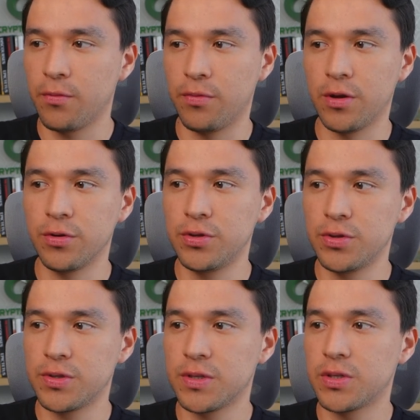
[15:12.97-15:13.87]
We're on
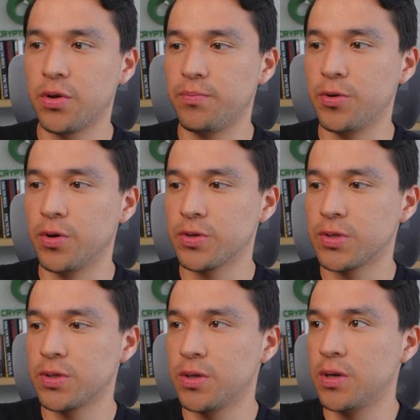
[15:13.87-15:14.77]
use stop
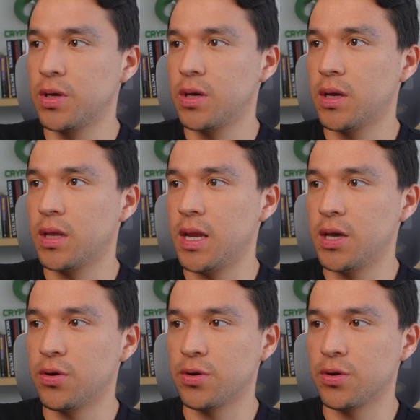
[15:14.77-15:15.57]
loss, click